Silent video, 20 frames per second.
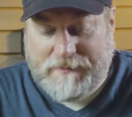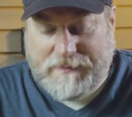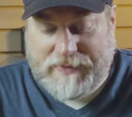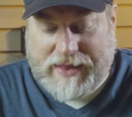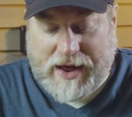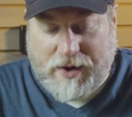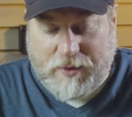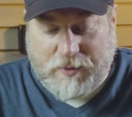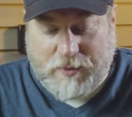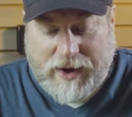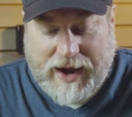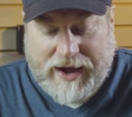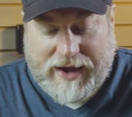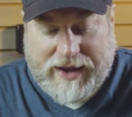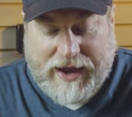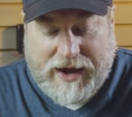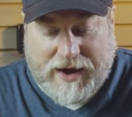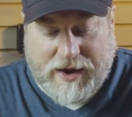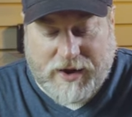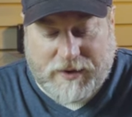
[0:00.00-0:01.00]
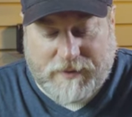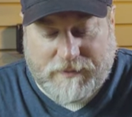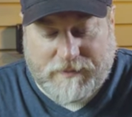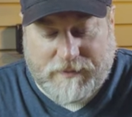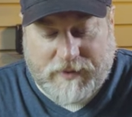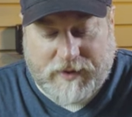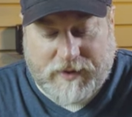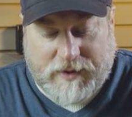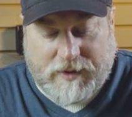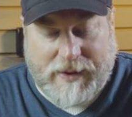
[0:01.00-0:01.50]
Now, right here,
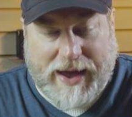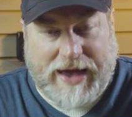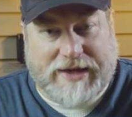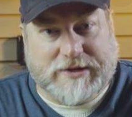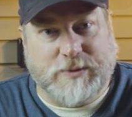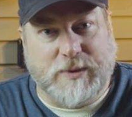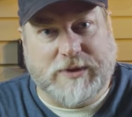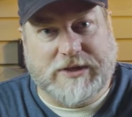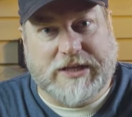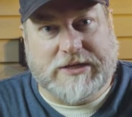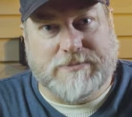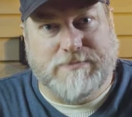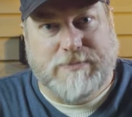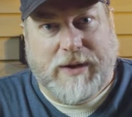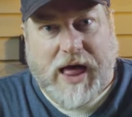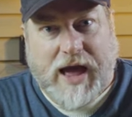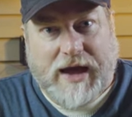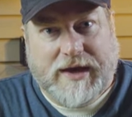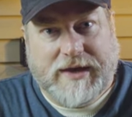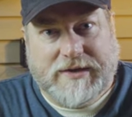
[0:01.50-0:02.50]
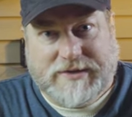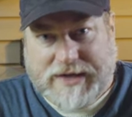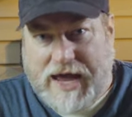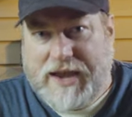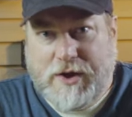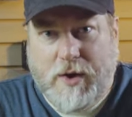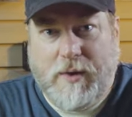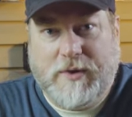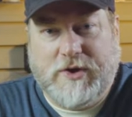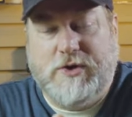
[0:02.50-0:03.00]
you ask what this block is. I
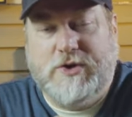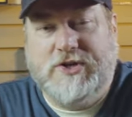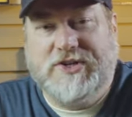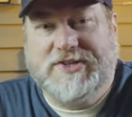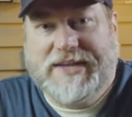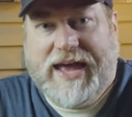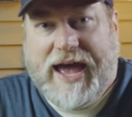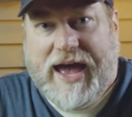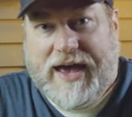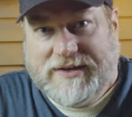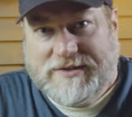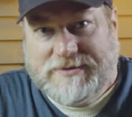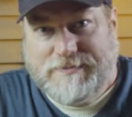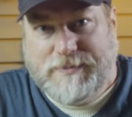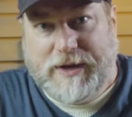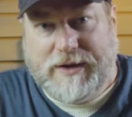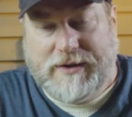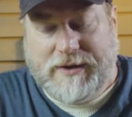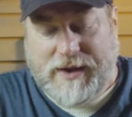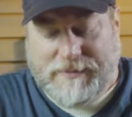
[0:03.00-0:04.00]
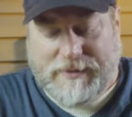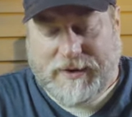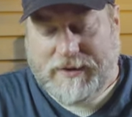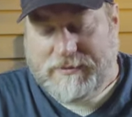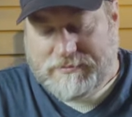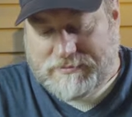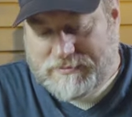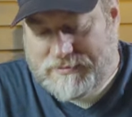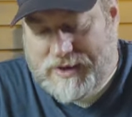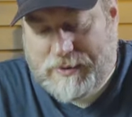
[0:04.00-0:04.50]
know you just asked, but I
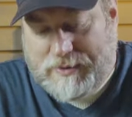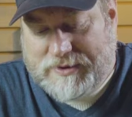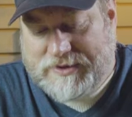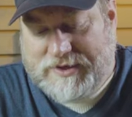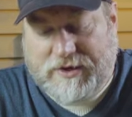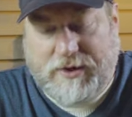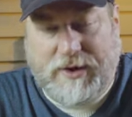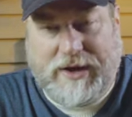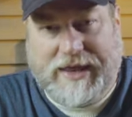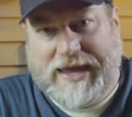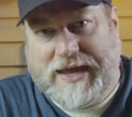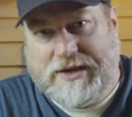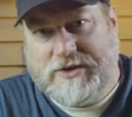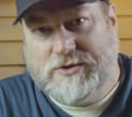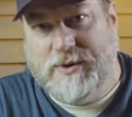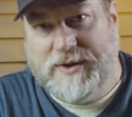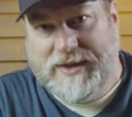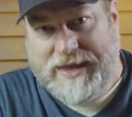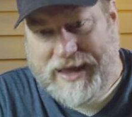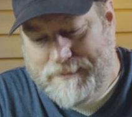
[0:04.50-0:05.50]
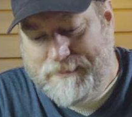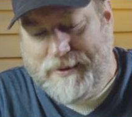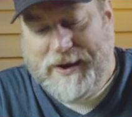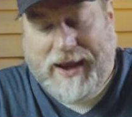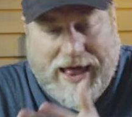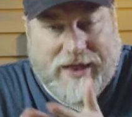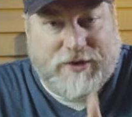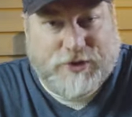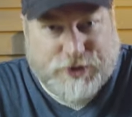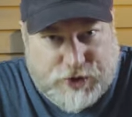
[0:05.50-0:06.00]
wasn't going to get to it yet,
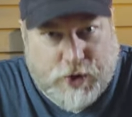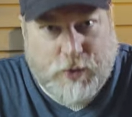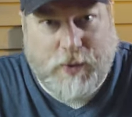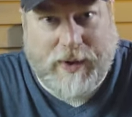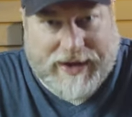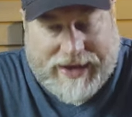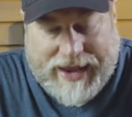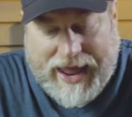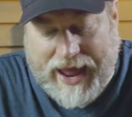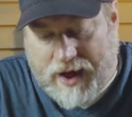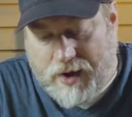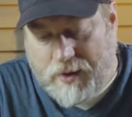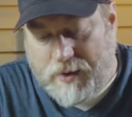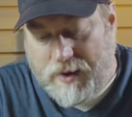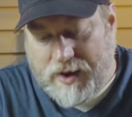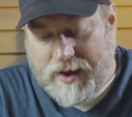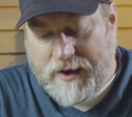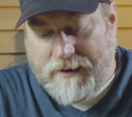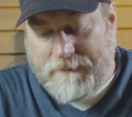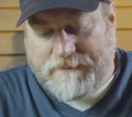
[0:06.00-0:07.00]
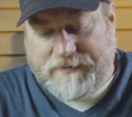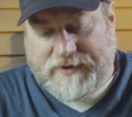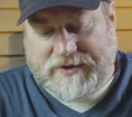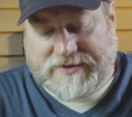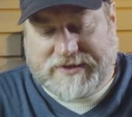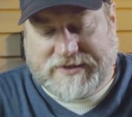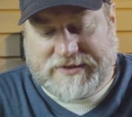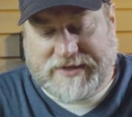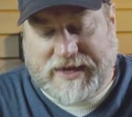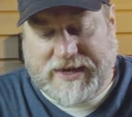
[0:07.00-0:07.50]
but I'll do it now.
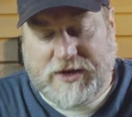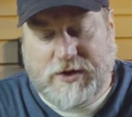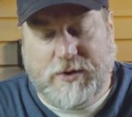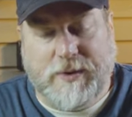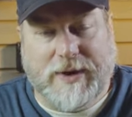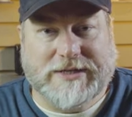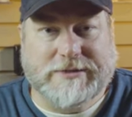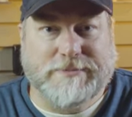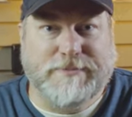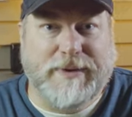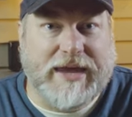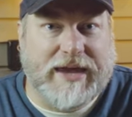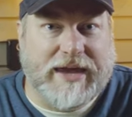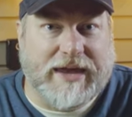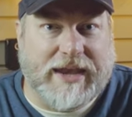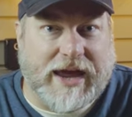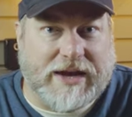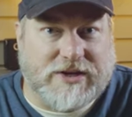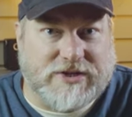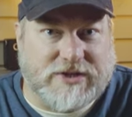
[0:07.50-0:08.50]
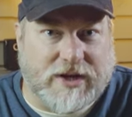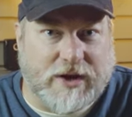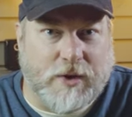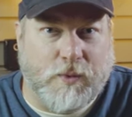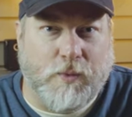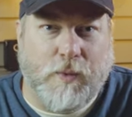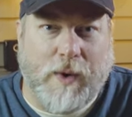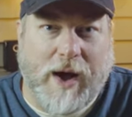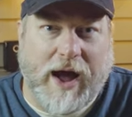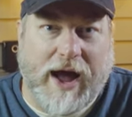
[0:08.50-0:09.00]
This is a USB connection.
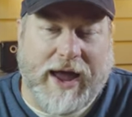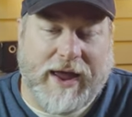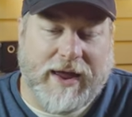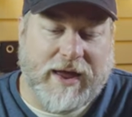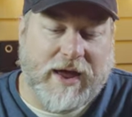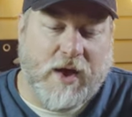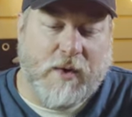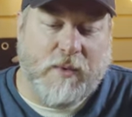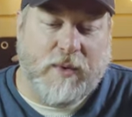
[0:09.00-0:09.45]
Why?